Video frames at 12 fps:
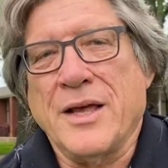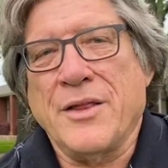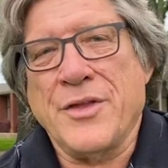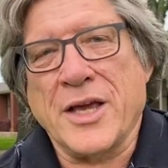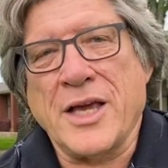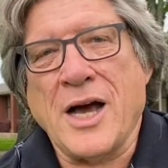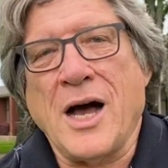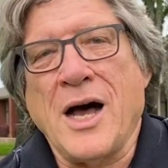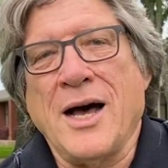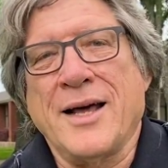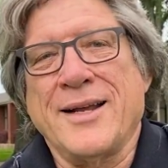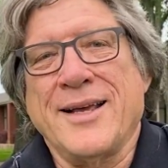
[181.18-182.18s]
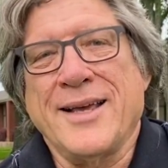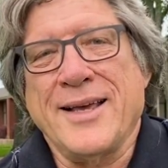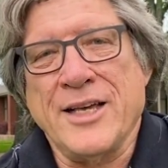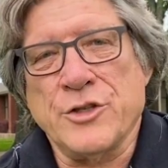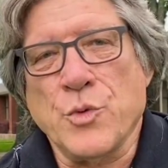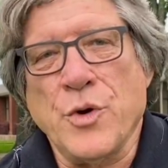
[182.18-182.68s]
that God
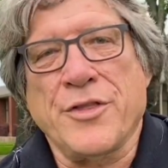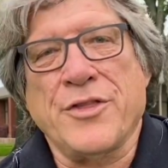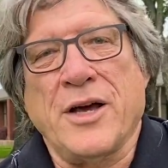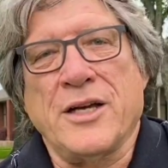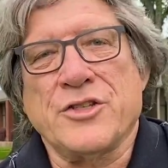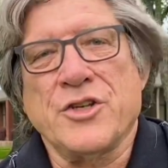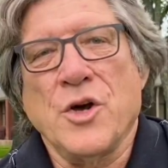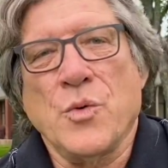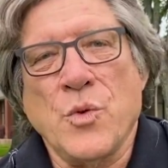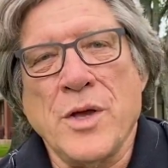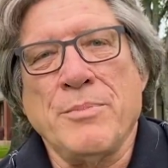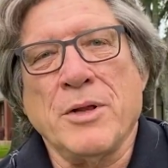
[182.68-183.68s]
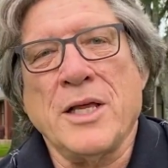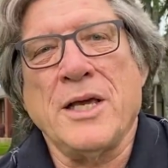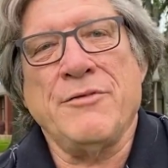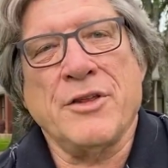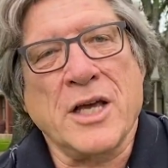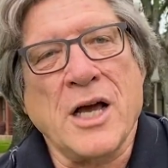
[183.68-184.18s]
is with us. We
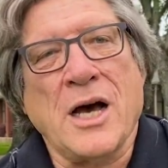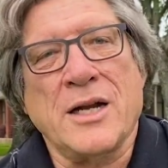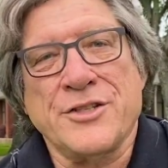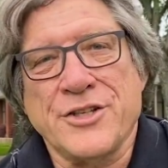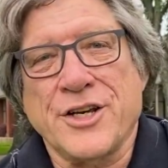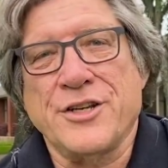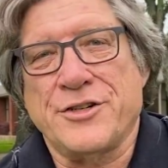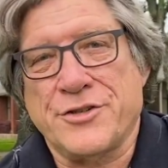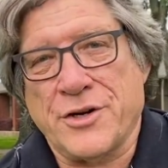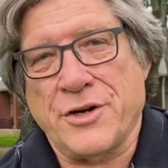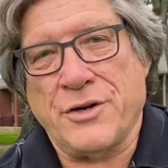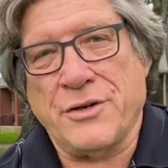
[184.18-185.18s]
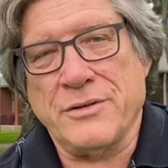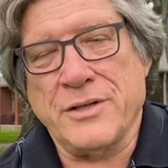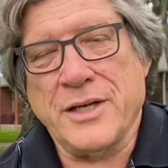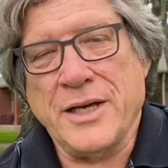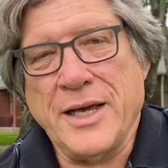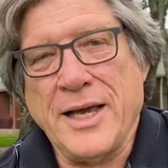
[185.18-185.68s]
believe that God is in control
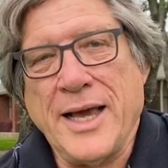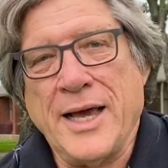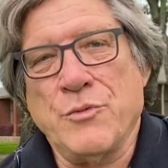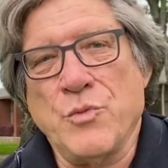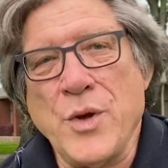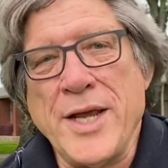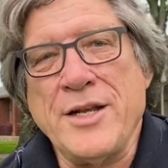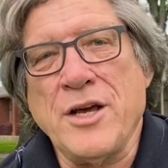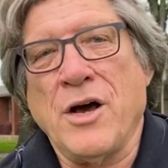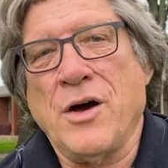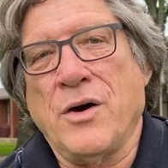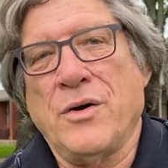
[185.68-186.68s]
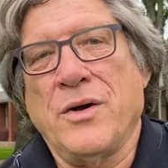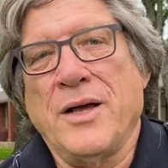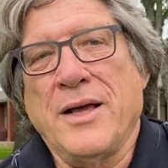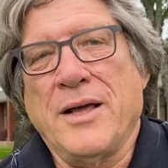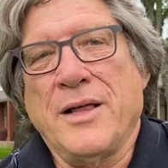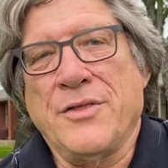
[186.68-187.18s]
and we know
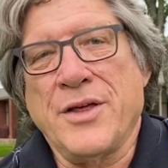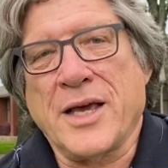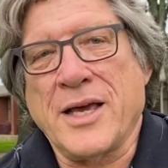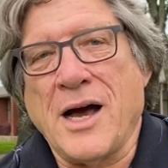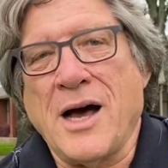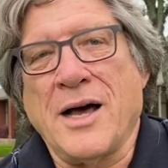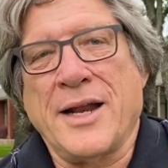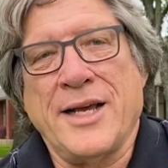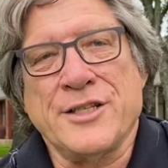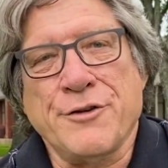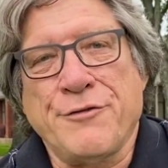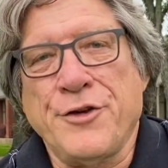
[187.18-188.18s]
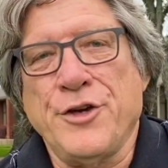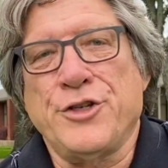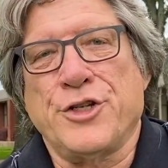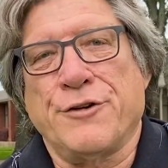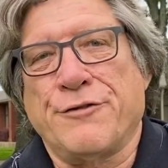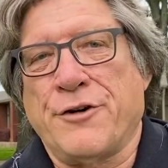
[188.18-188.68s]
that God has a
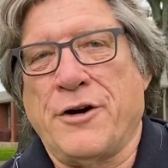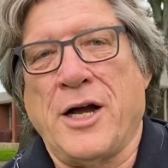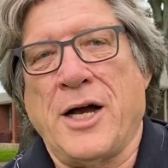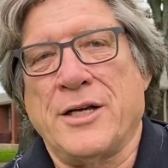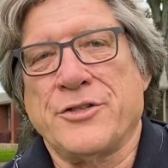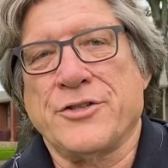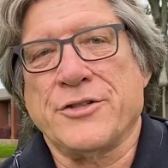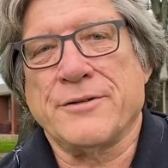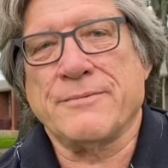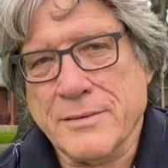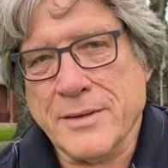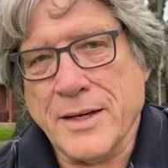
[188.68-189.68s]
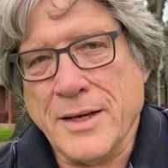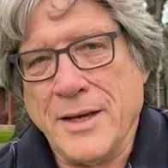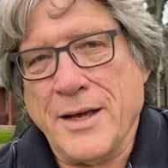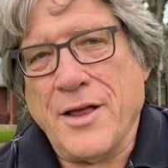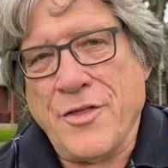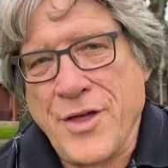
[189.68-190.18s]
future for us.
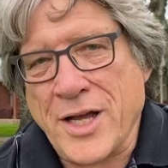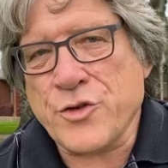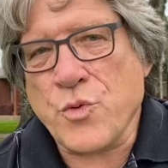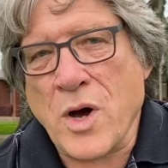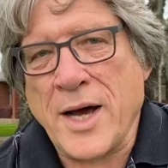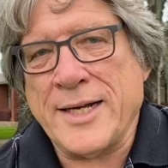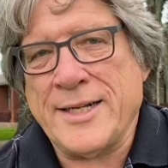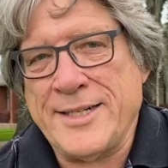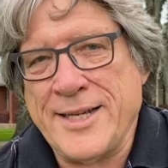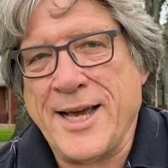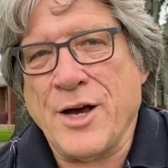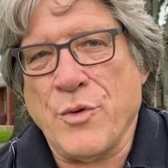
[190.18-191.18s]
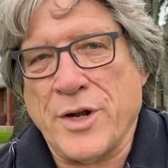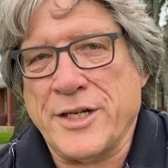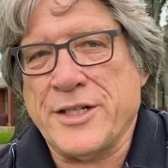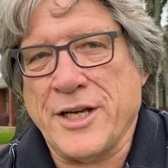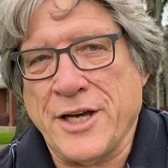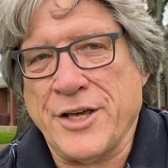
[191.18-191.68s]
That's why today I want to
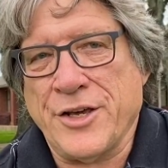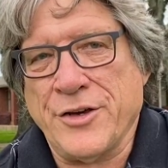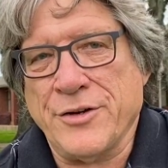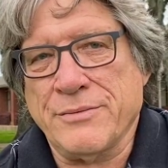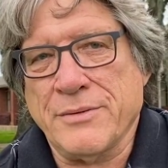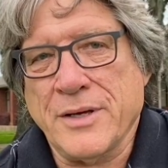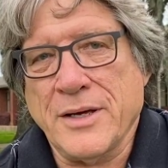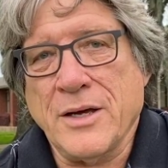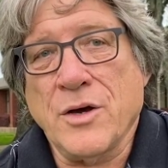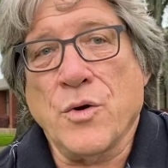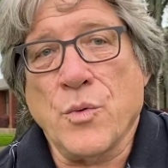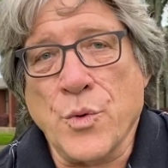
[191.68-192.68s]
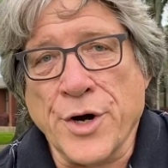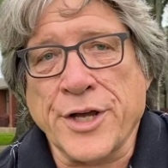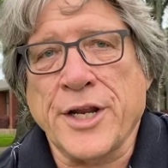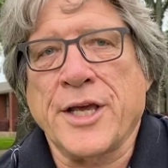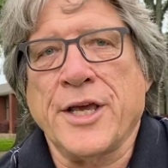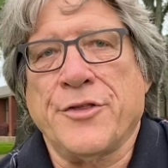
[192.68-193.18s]
tell you we're
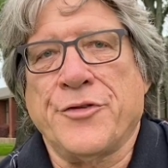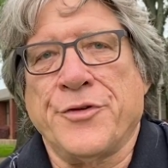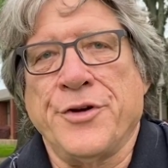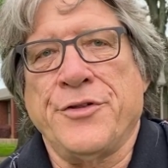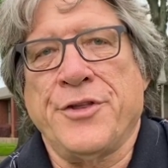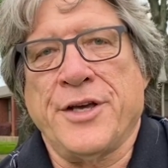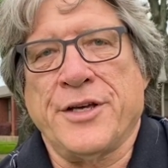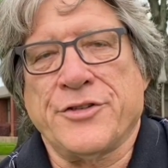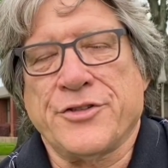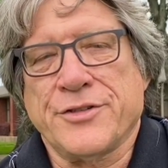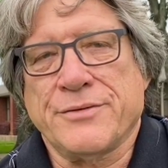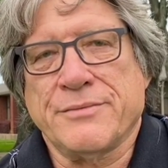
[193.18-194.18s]
going to get through this